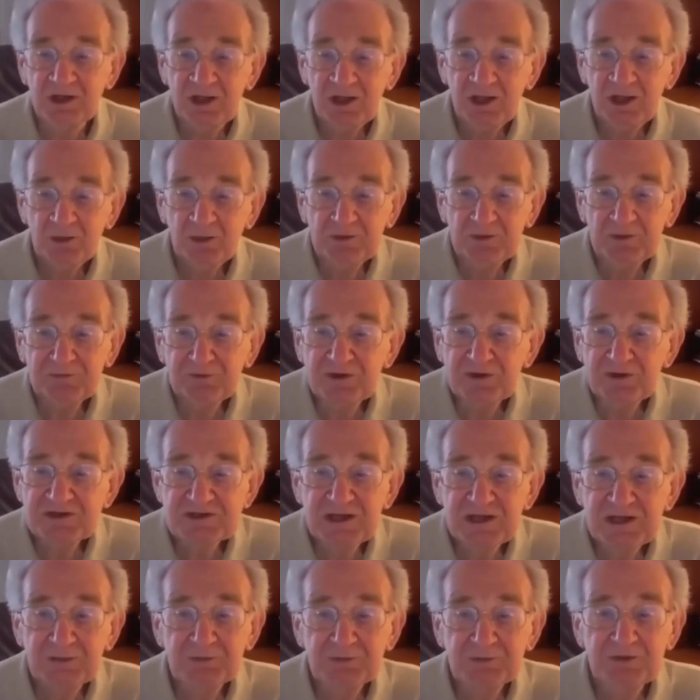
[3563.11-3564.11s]
mean, for
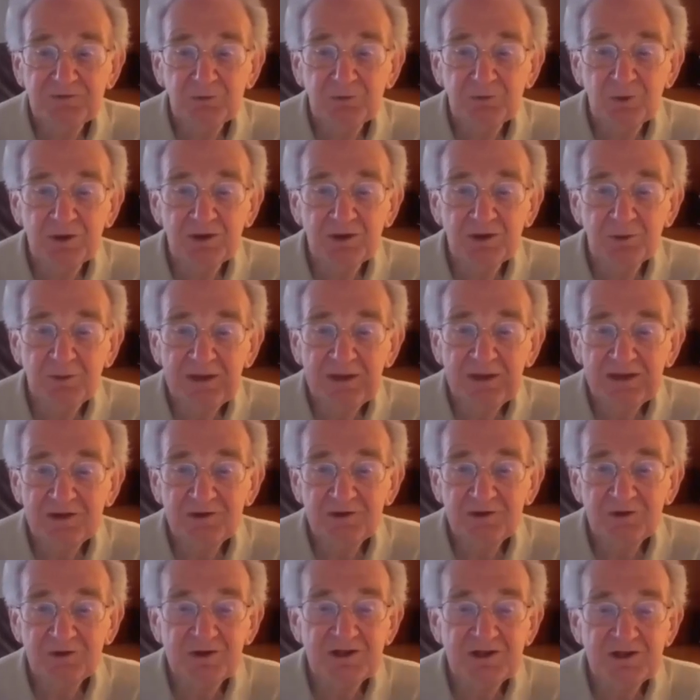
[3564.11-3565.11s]
example, if you wanted to make a
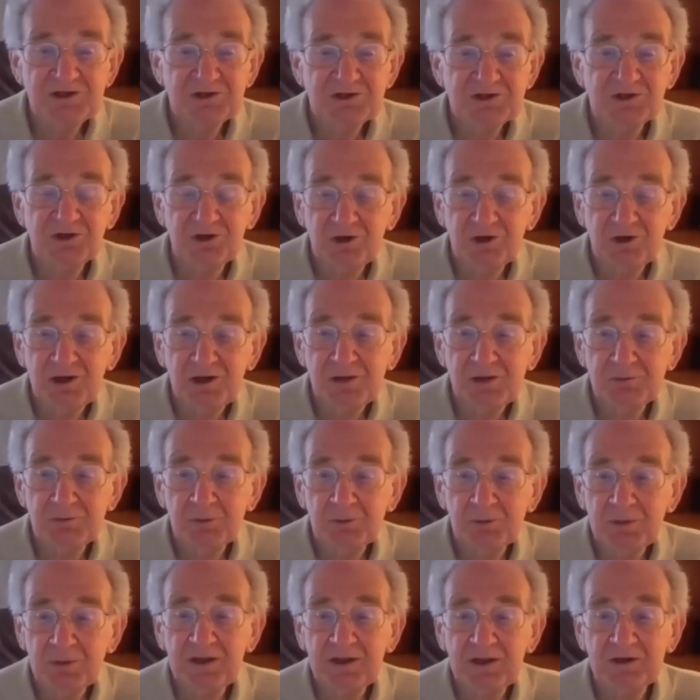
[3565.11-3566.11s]
donation to your alma
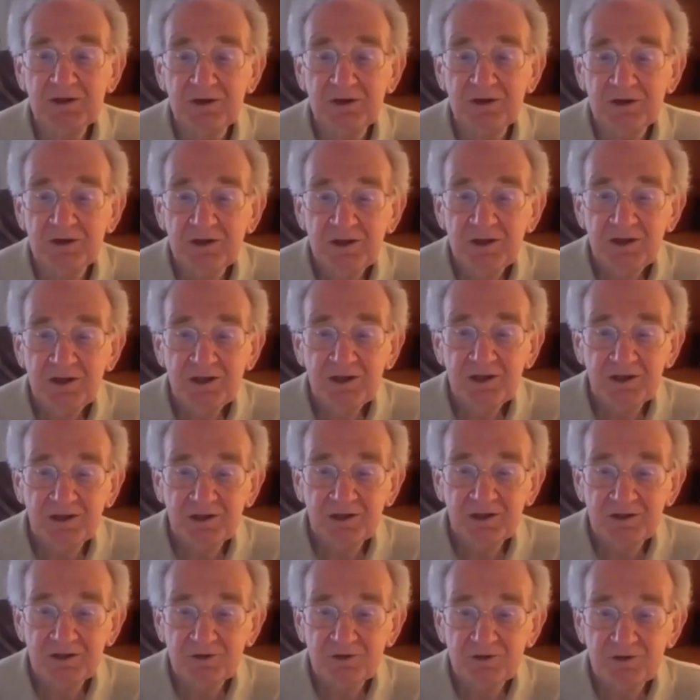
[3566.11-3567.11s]
mater,
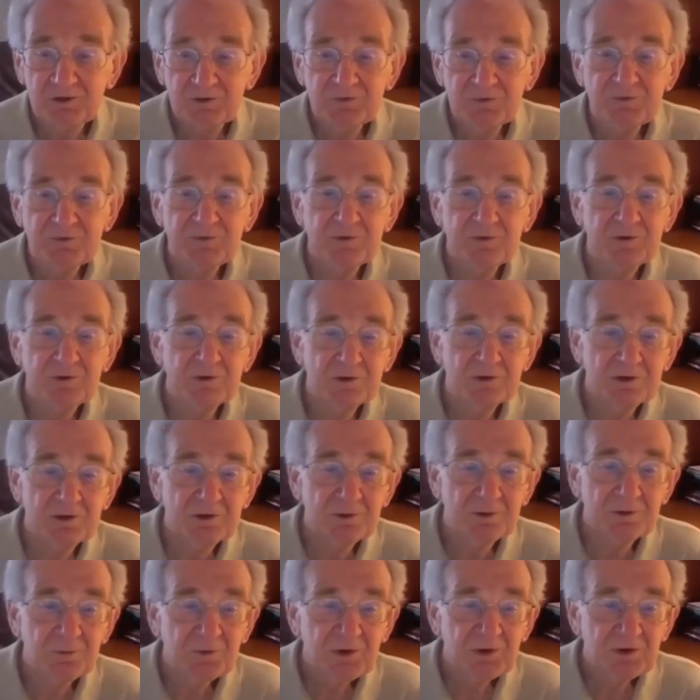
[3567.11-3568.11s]
for
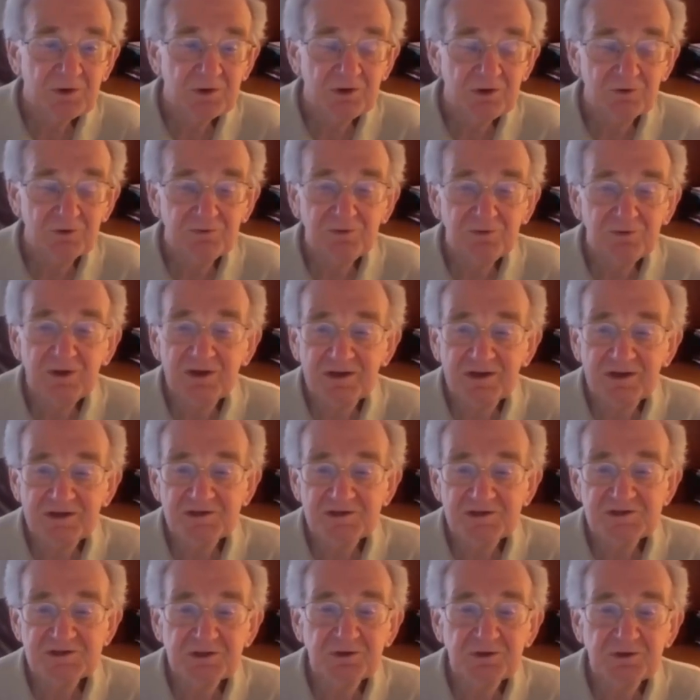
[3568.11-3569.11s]
funding a
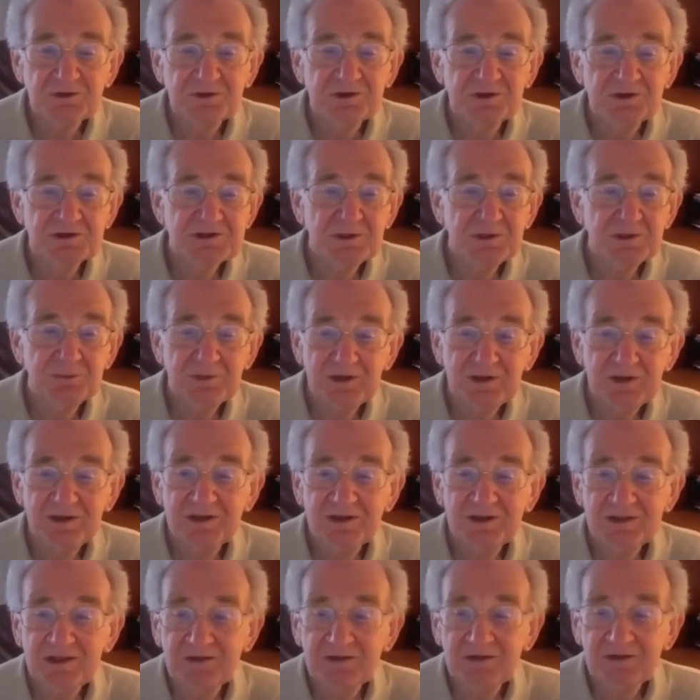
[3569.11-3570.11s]
student or something like
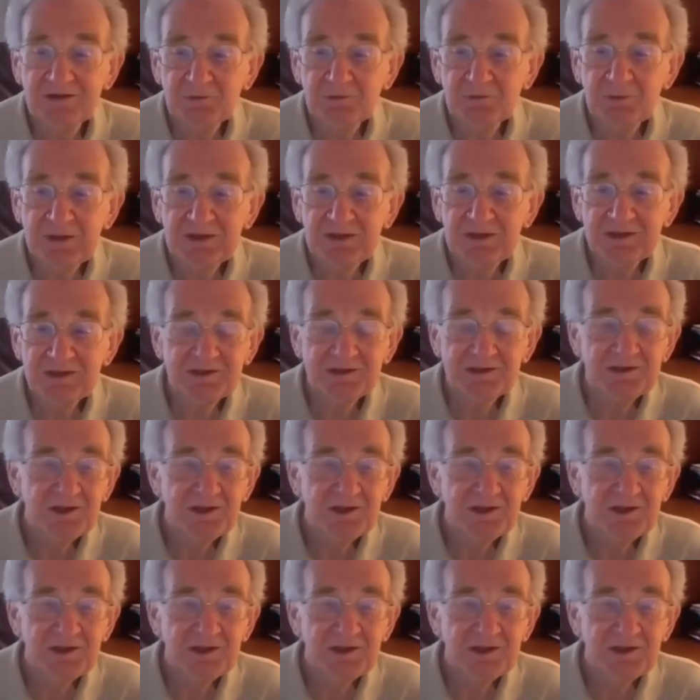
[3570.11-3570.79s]
that, if you're making,